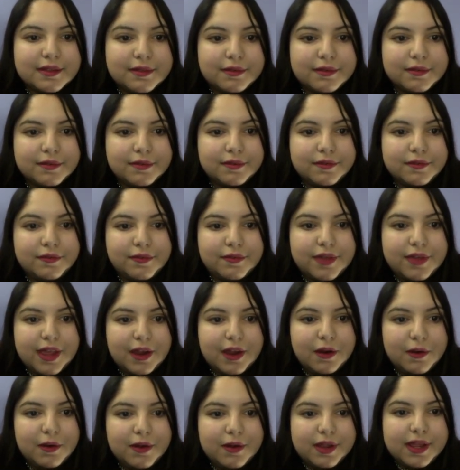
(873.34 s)

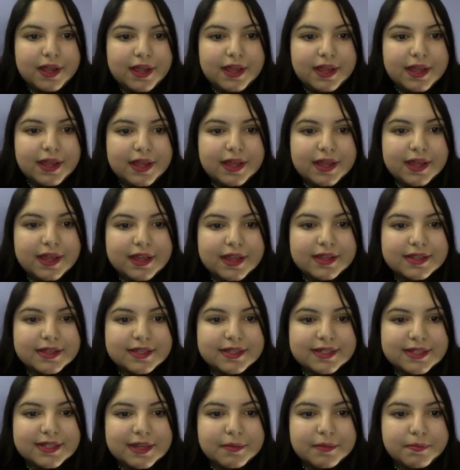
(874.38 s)
Very
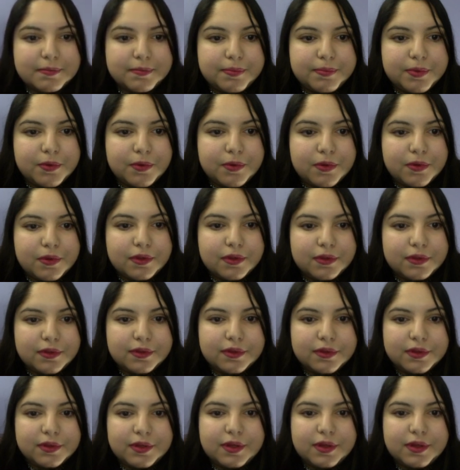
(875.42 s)
simple
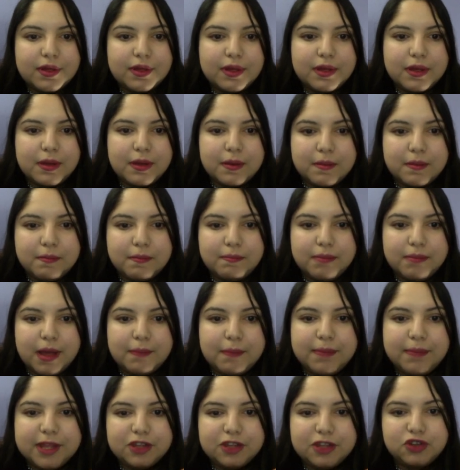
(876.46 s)

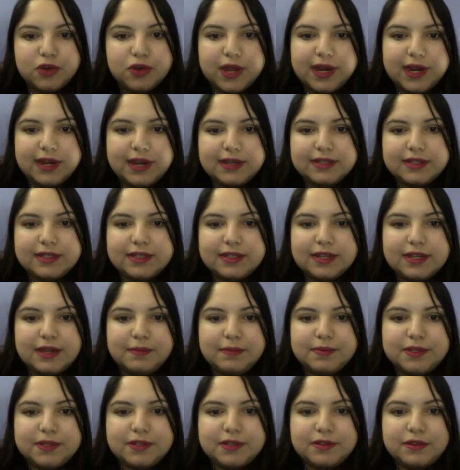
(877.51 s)
puppy training
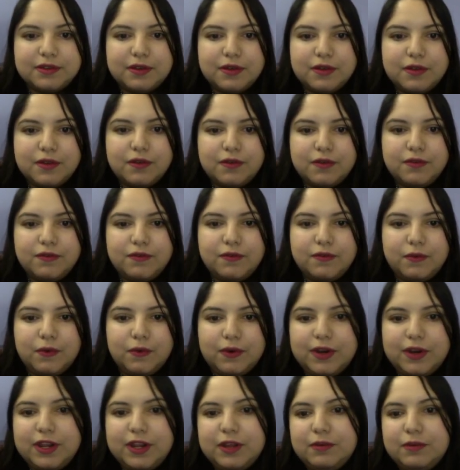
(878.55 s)
tips for
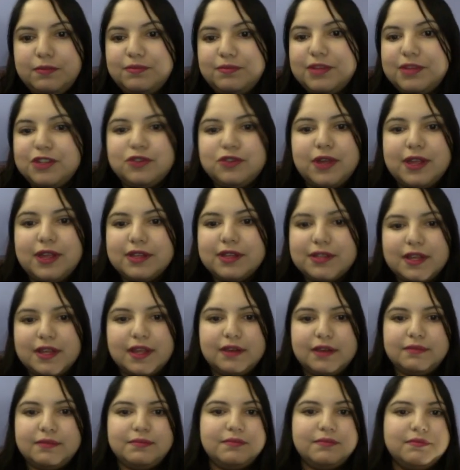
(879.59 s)
new, let's try this
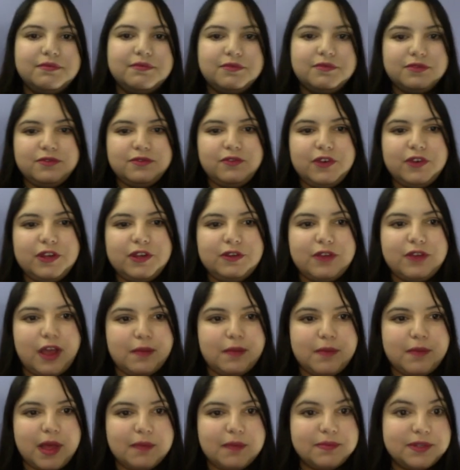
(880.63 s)
again, for new dog
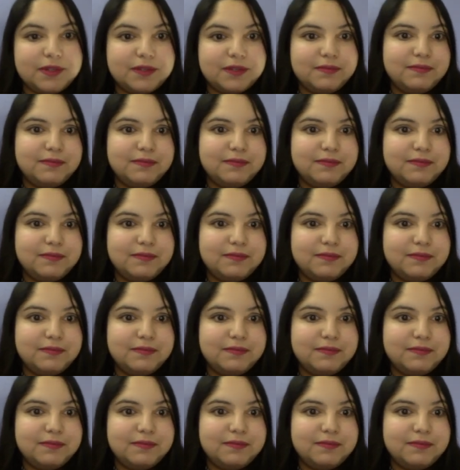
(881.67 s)
moms.